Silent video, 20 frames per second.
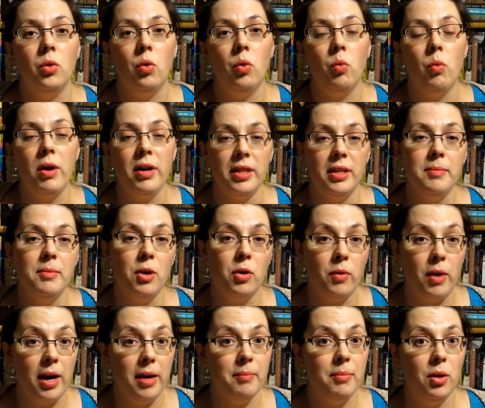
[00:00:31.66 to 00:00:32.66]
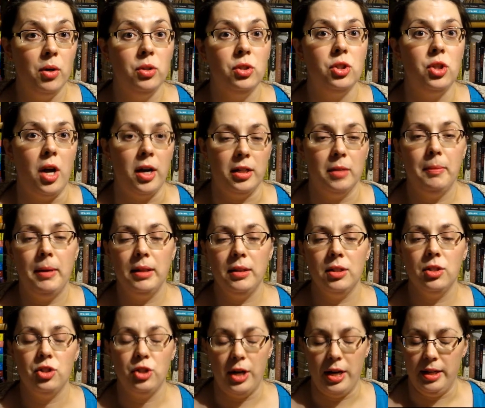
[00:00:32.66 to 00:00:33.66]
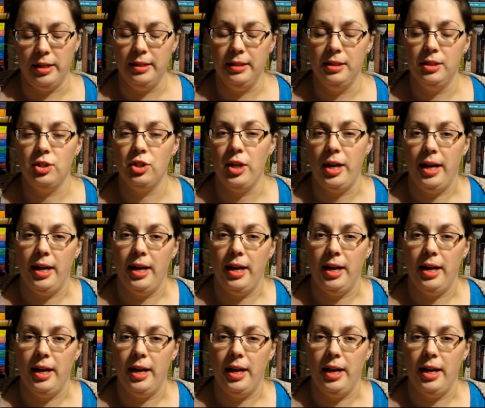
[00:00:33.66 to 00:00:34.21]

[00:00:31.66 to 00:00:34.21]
one of the Book Riot posts talked about this challenge,